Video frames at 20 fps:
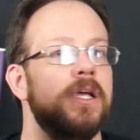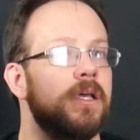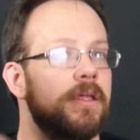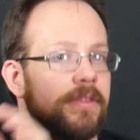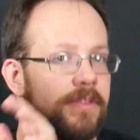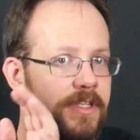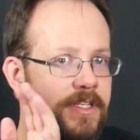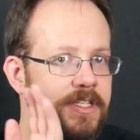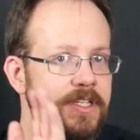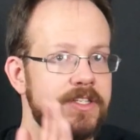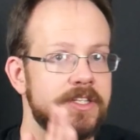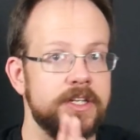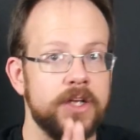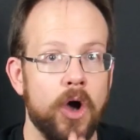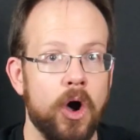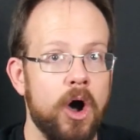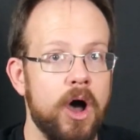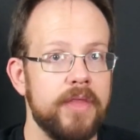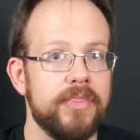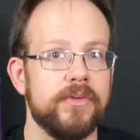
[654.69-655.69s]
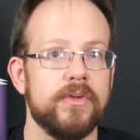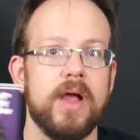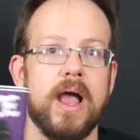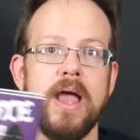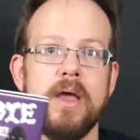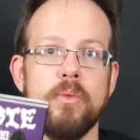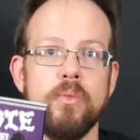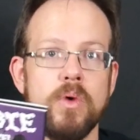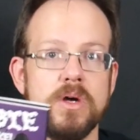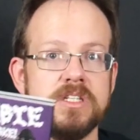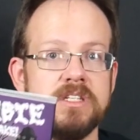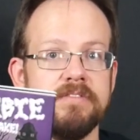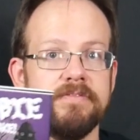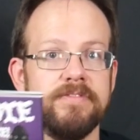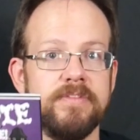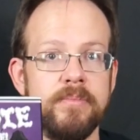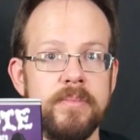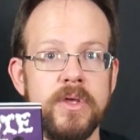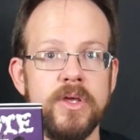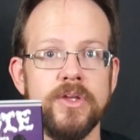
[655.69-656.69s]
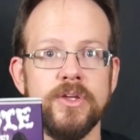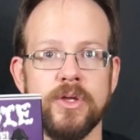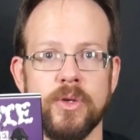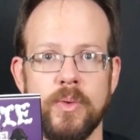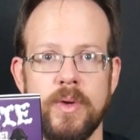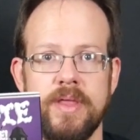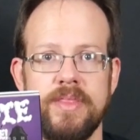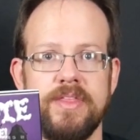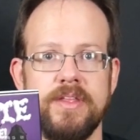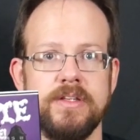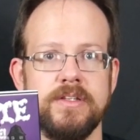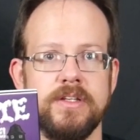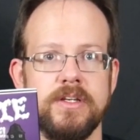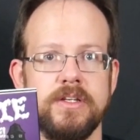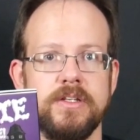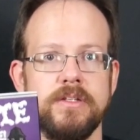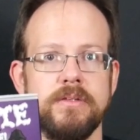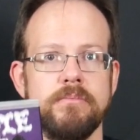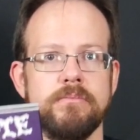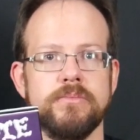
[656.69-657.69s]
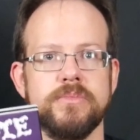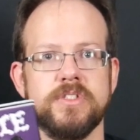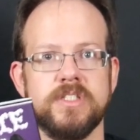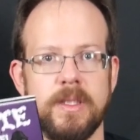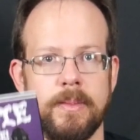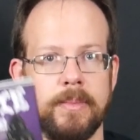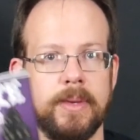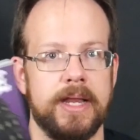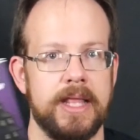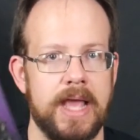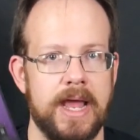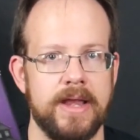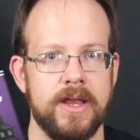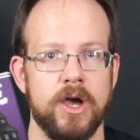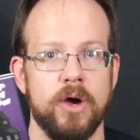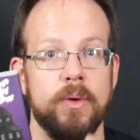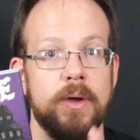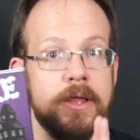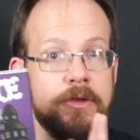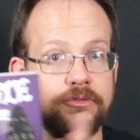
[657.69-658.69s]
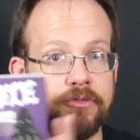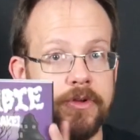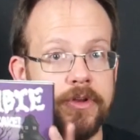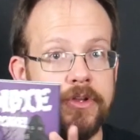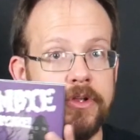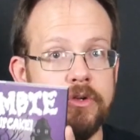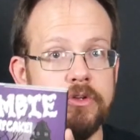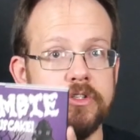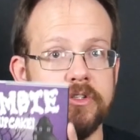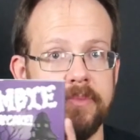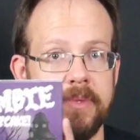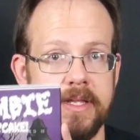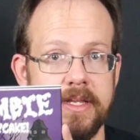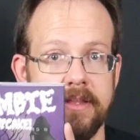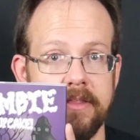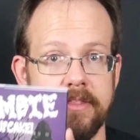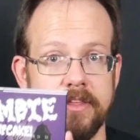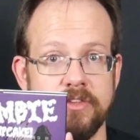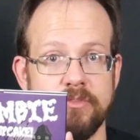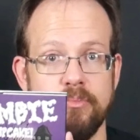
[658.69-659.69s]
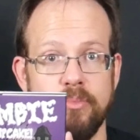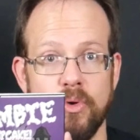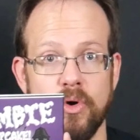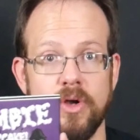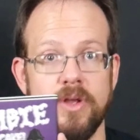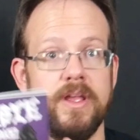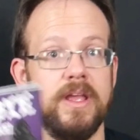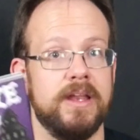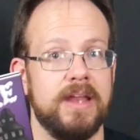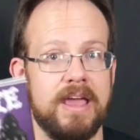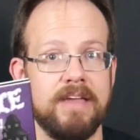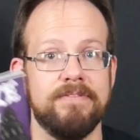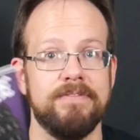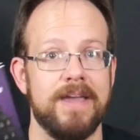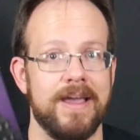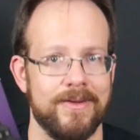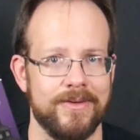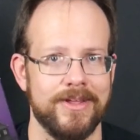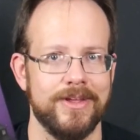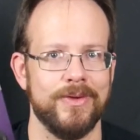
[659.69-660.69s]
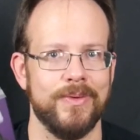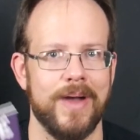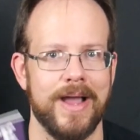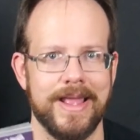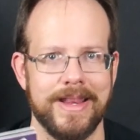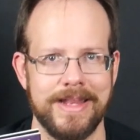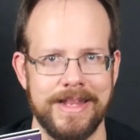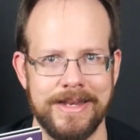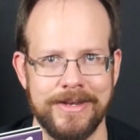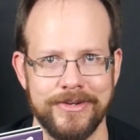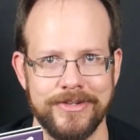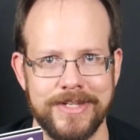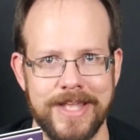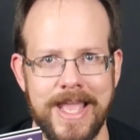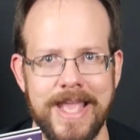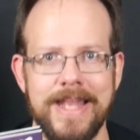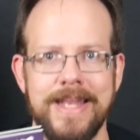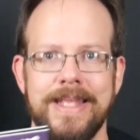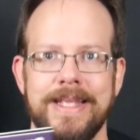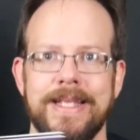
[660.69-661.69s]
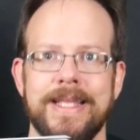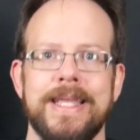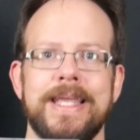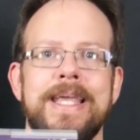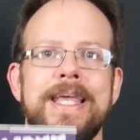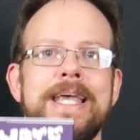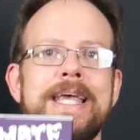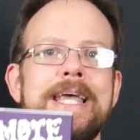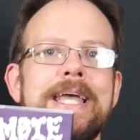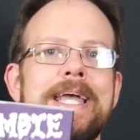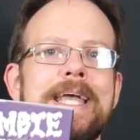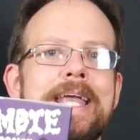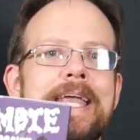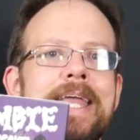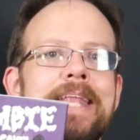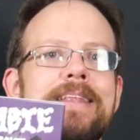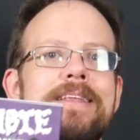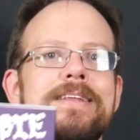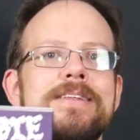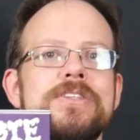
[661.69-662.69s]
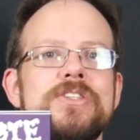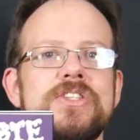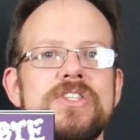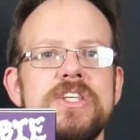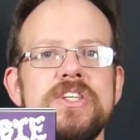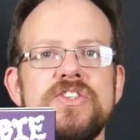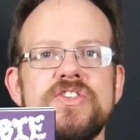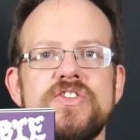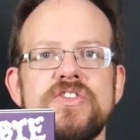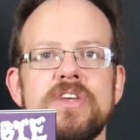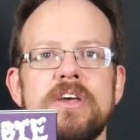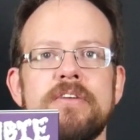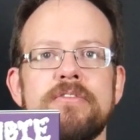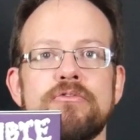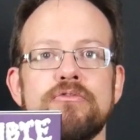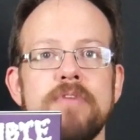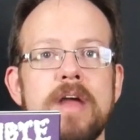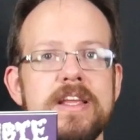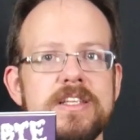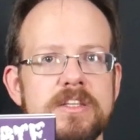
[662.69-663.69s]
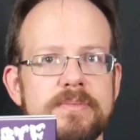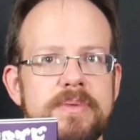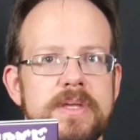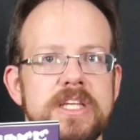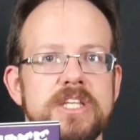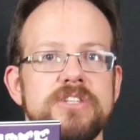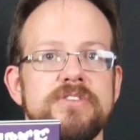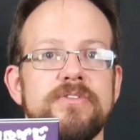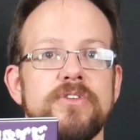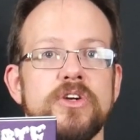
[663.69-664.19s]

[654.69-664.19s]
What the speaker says: This is an author I wasn't familiar with until somebody I know introduced me to this book, and I found it quite entertaining. It consists of recipes for